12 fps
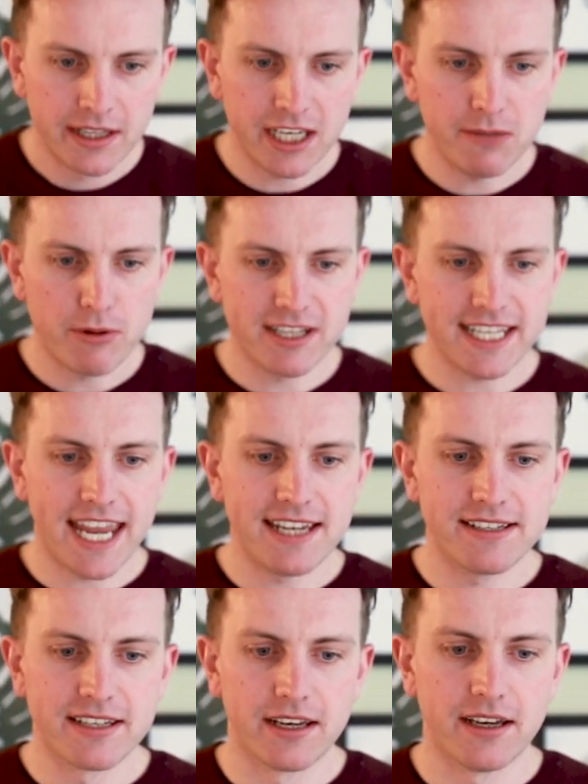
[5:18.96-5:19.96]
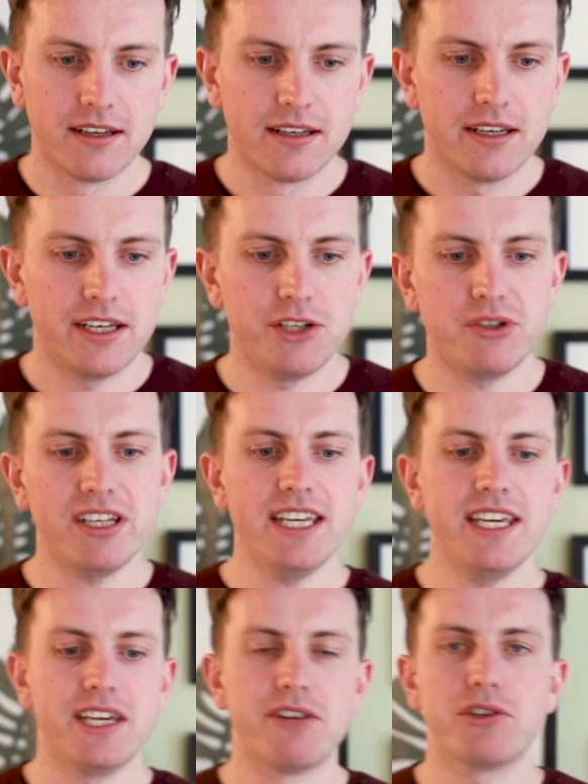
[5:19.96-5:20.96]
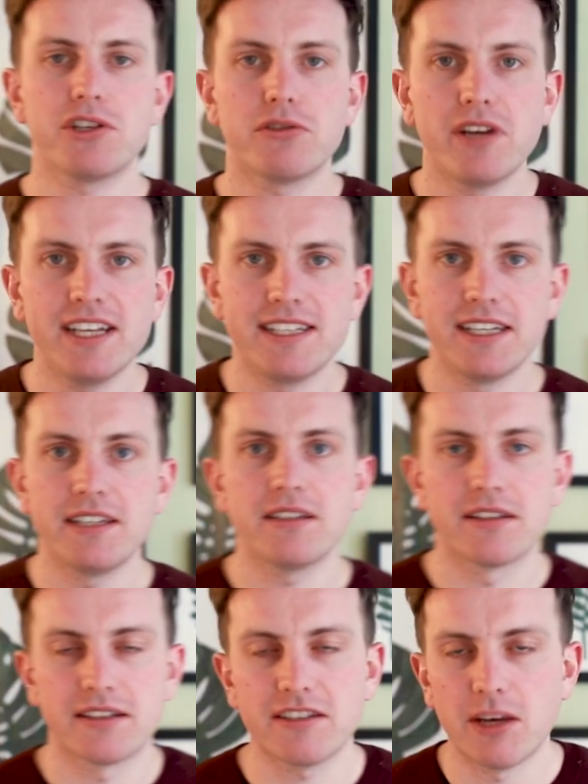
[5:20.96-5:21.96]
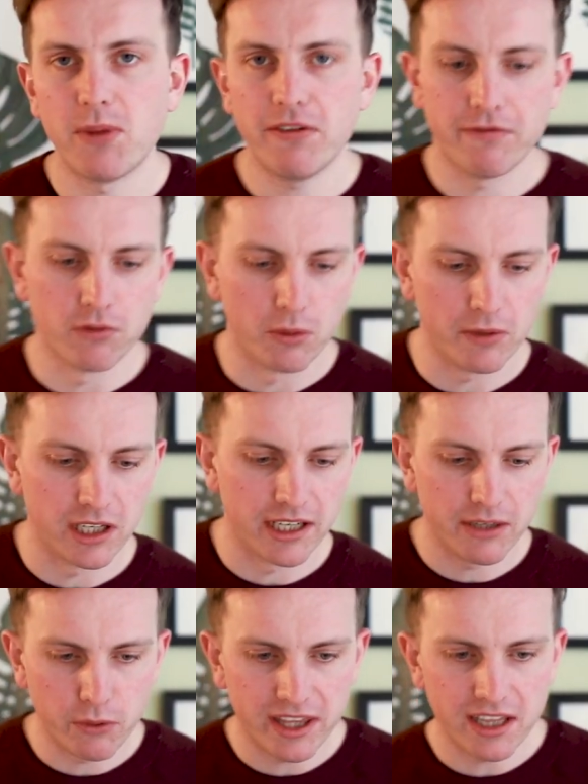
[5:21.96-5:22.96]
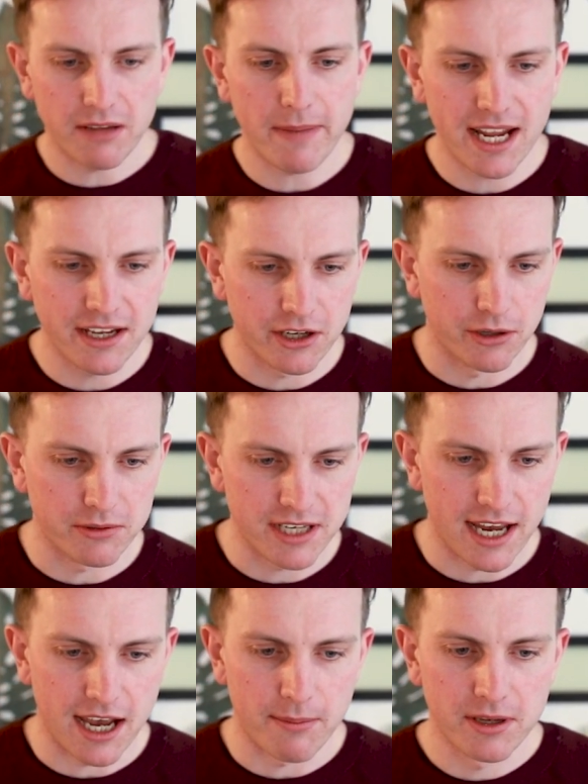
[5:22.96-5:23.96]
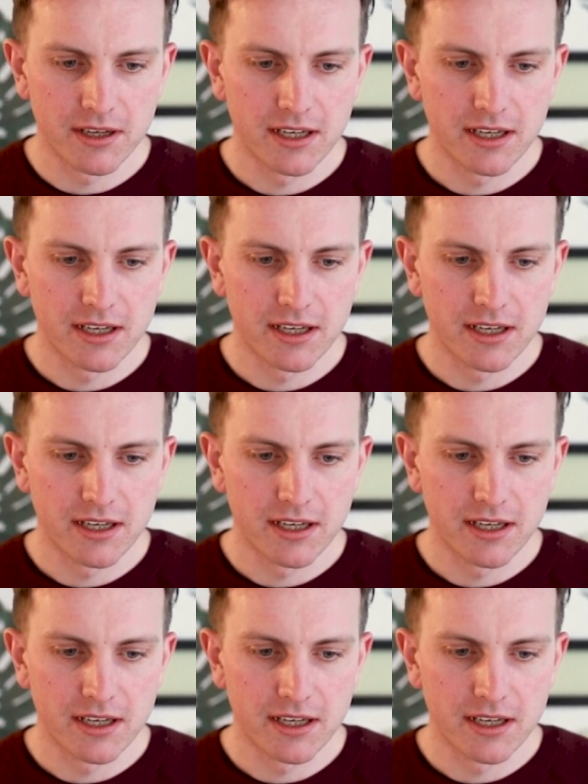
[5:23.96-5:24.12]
Then you press enter, and you see here it's created the SUMIF formula within the Mango tab.